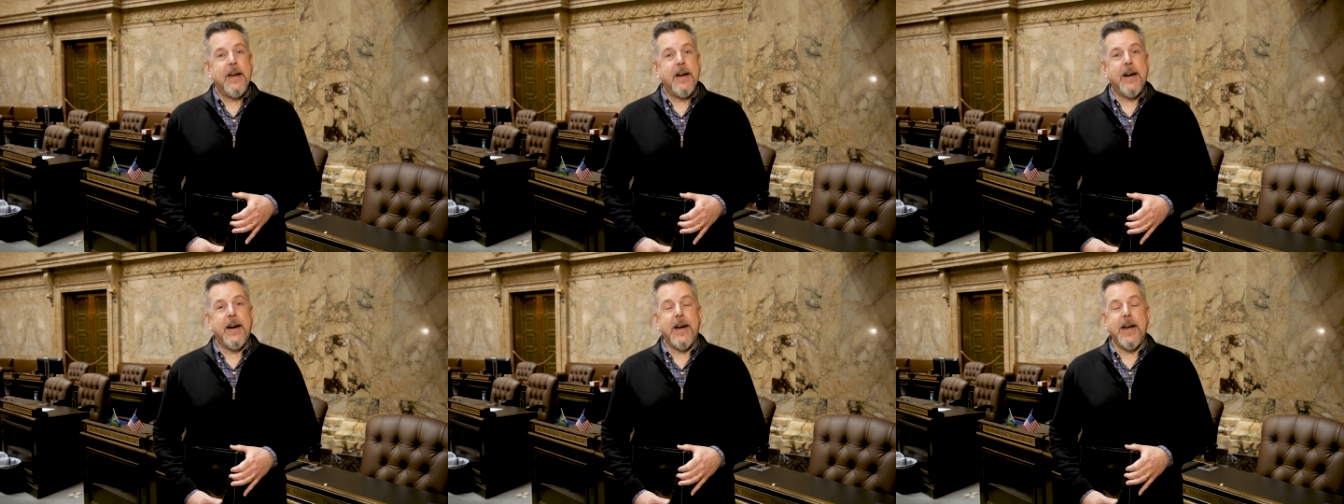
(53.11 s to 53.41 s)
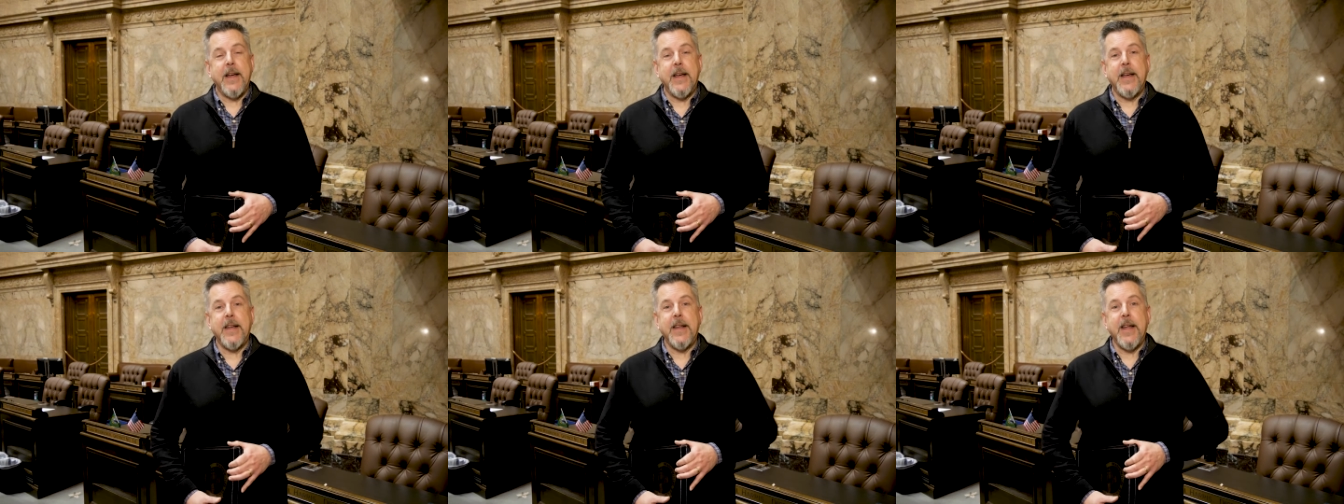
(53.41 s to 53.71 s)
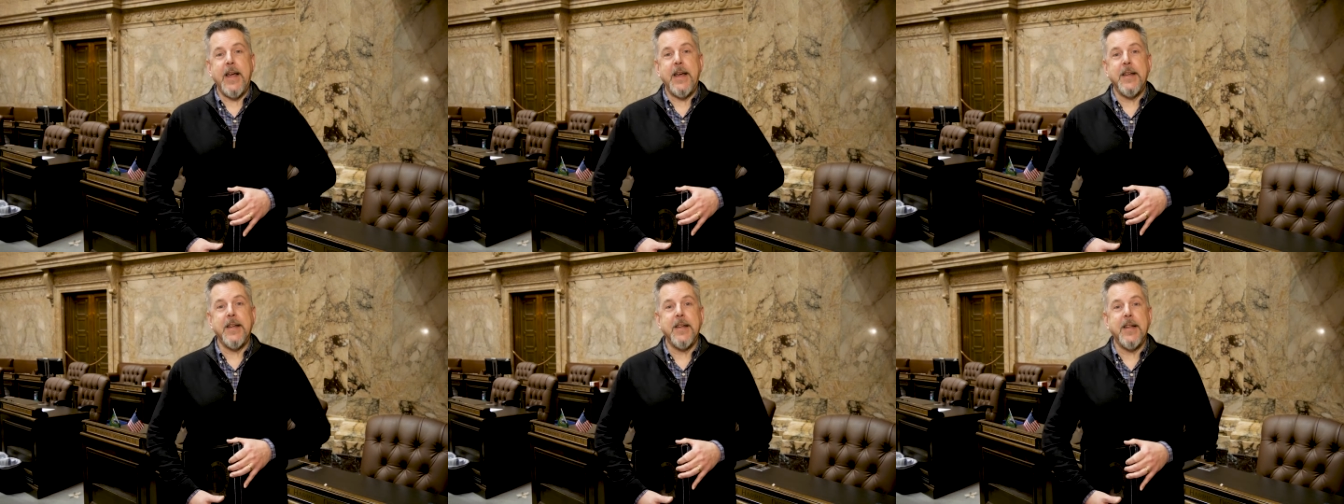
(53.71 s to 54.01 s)
It
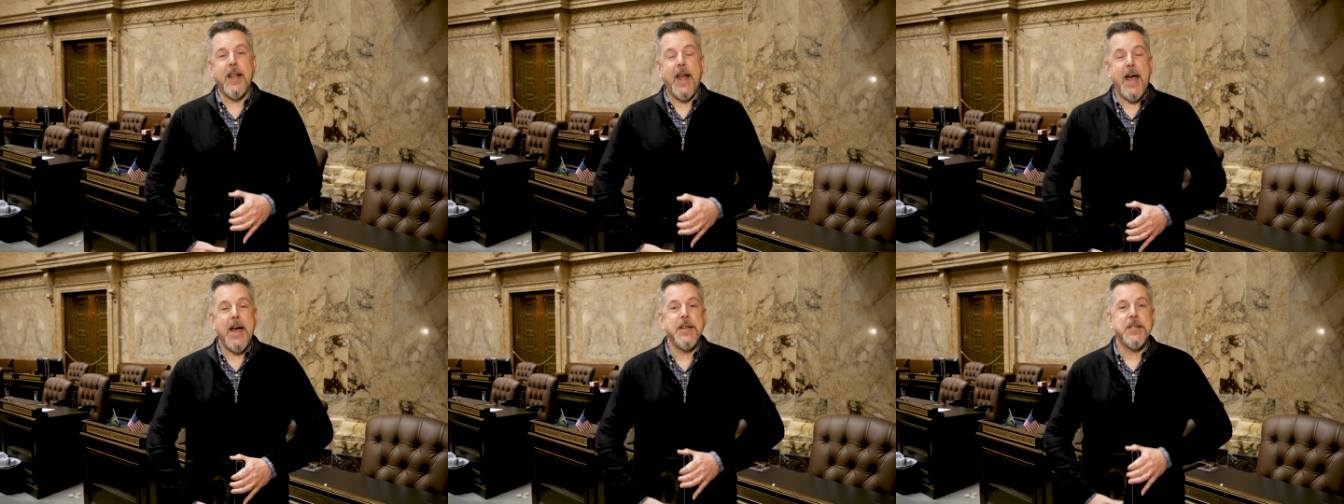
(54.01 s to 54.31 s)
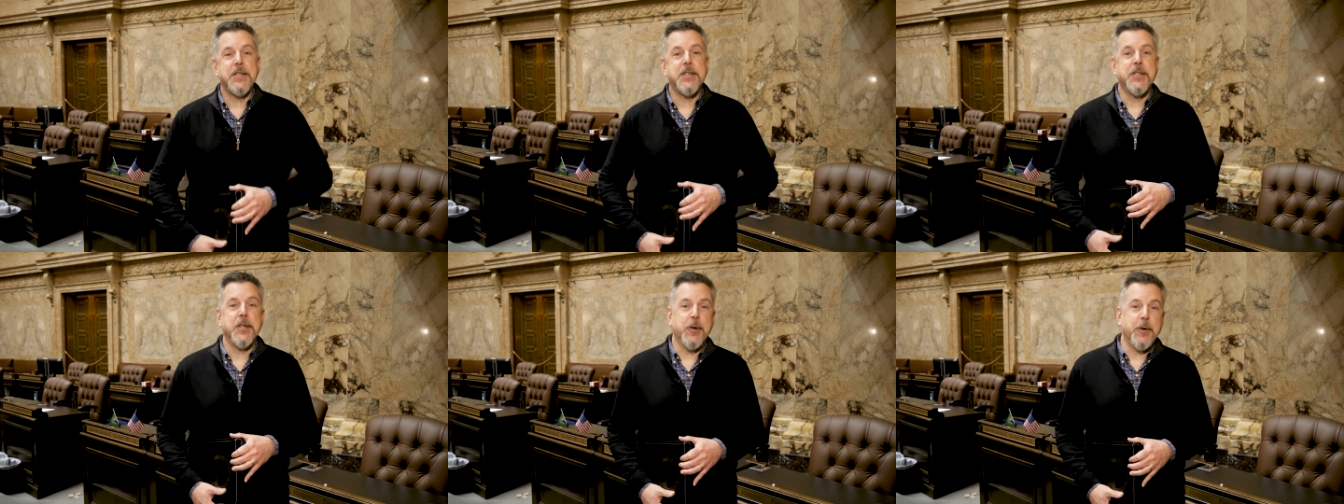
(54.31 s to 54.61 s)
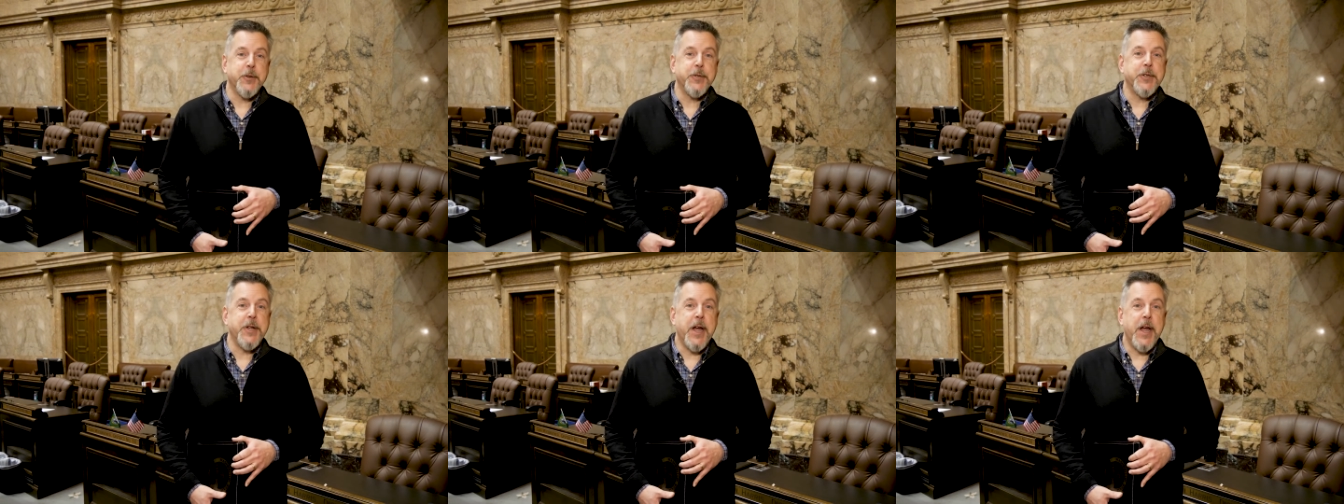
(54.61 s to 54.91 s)
ended last
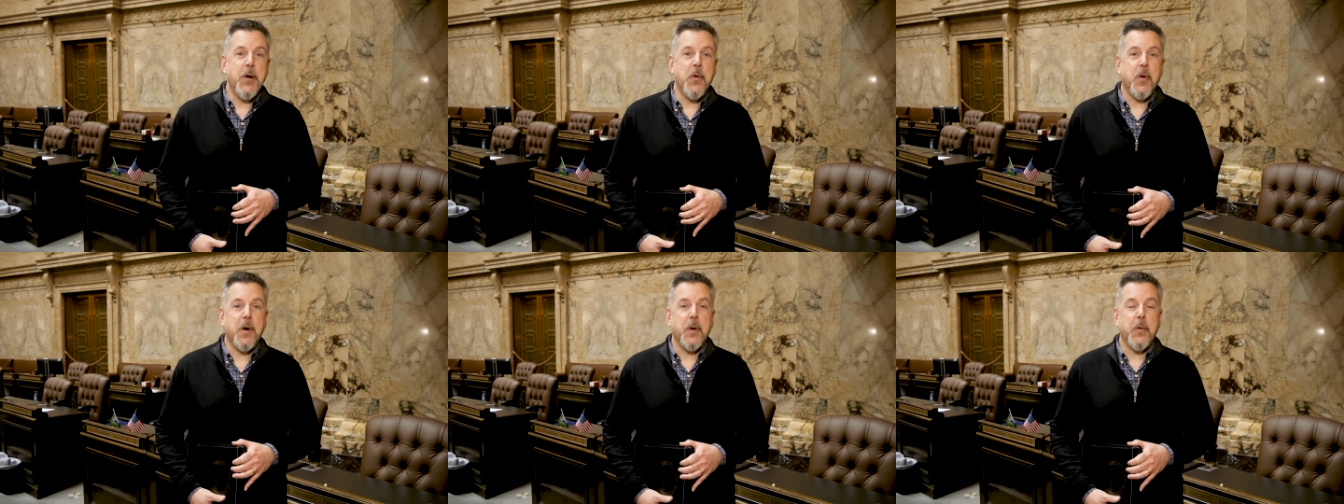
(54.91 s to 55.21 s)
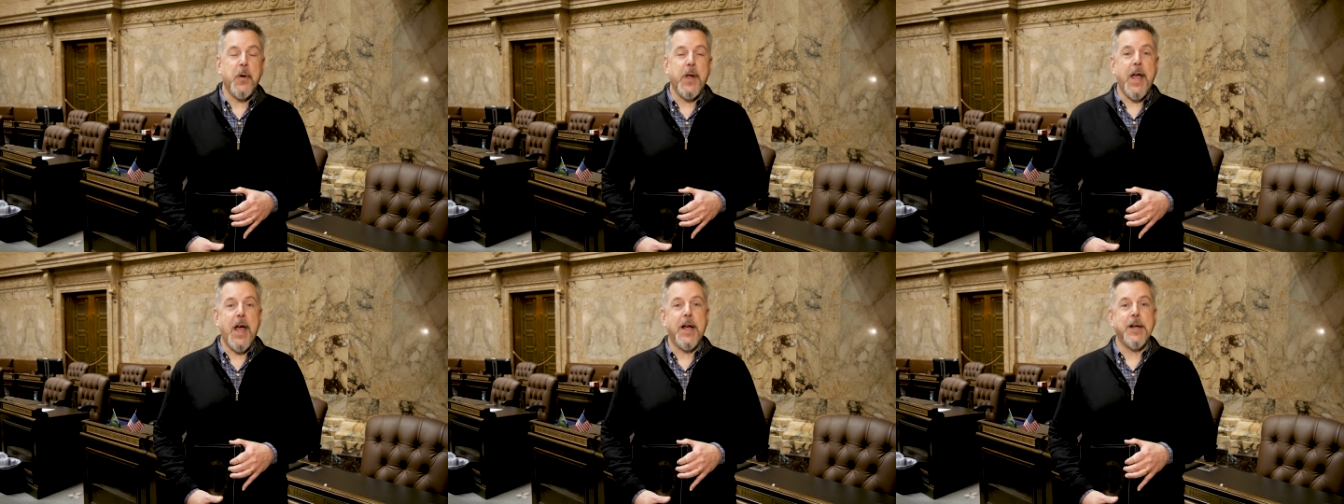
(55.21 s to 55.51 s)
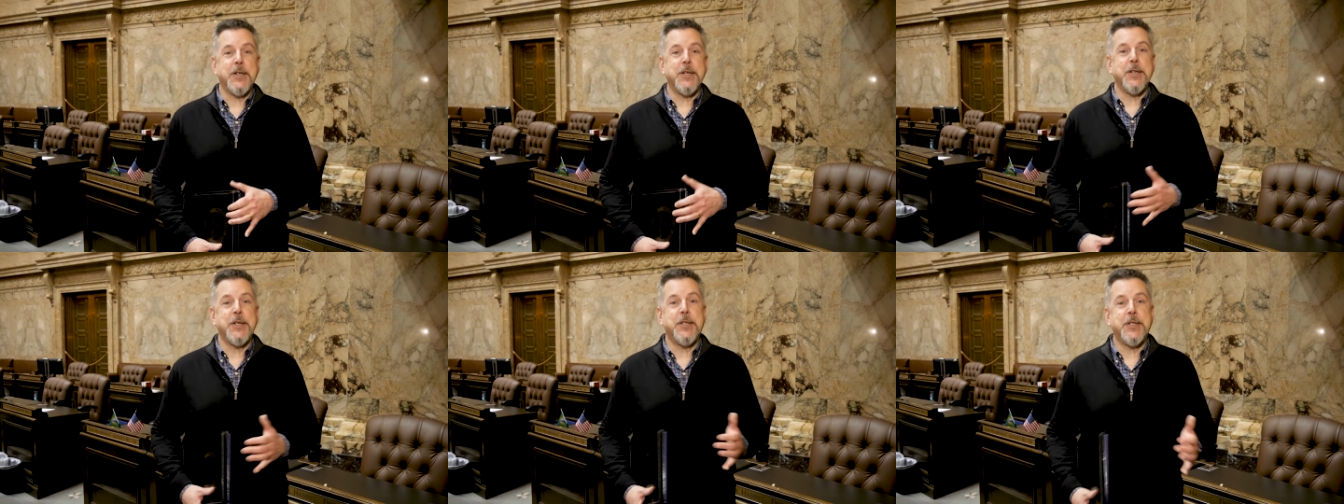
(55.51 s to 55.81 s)
Thursday where we
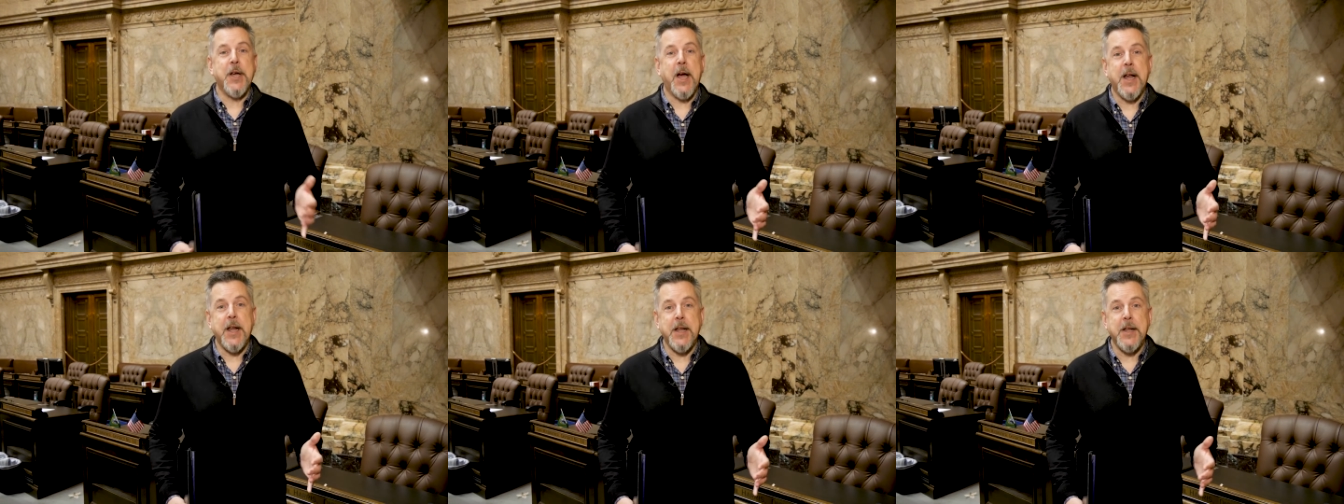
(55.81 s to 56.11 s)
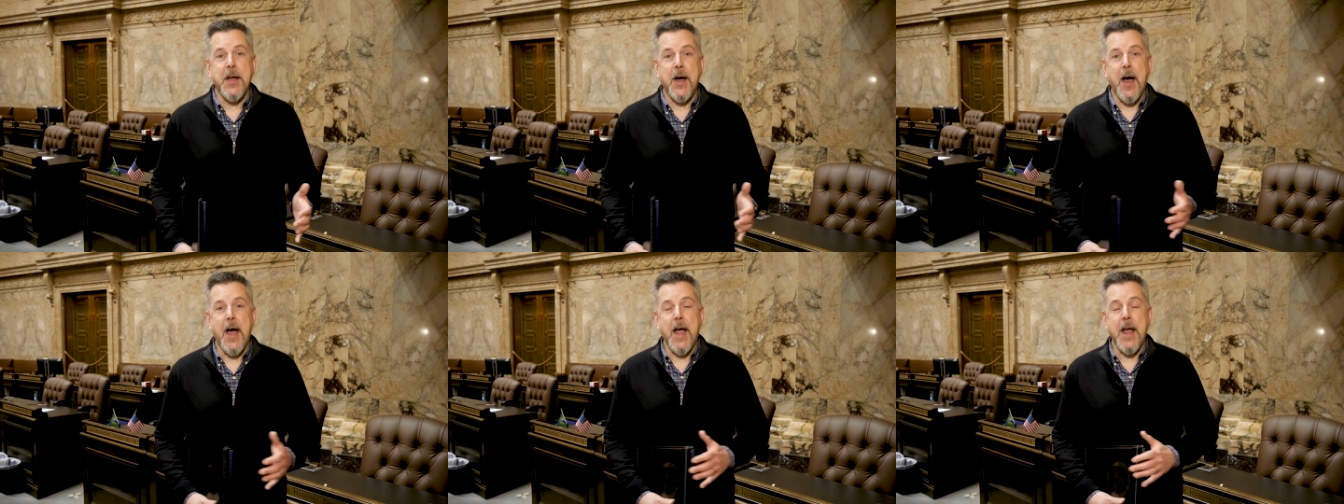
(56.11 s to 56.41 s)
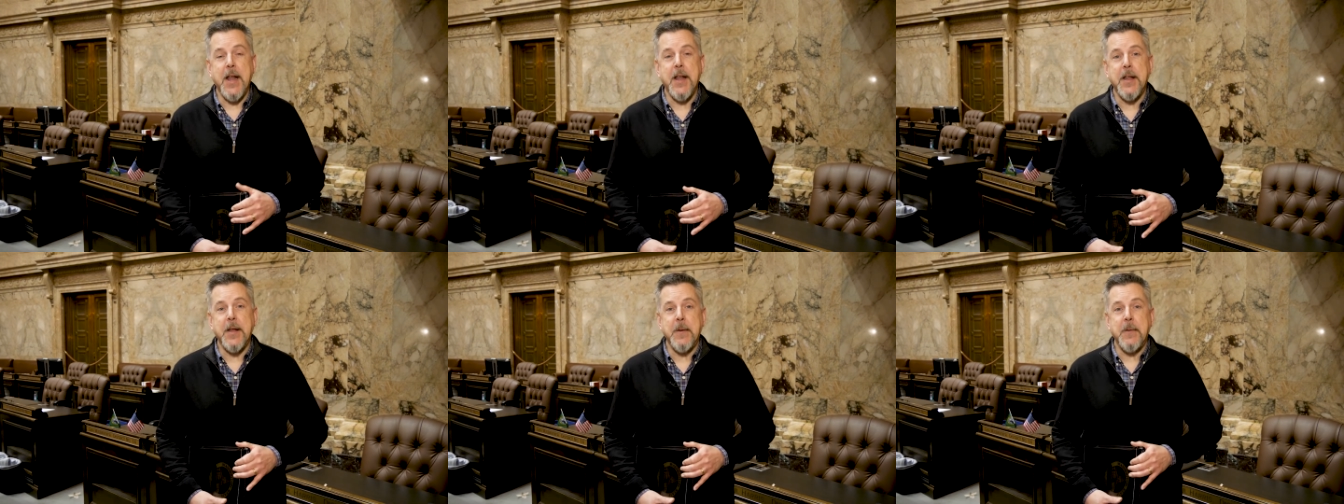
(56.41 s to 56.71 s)
actually sine
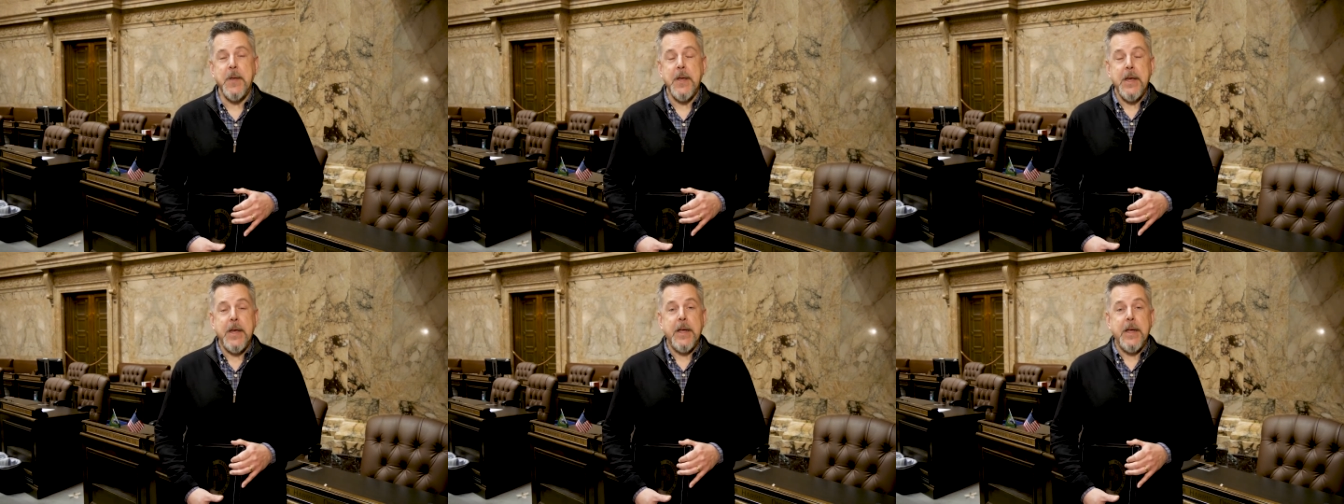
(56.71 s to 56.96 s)
died, and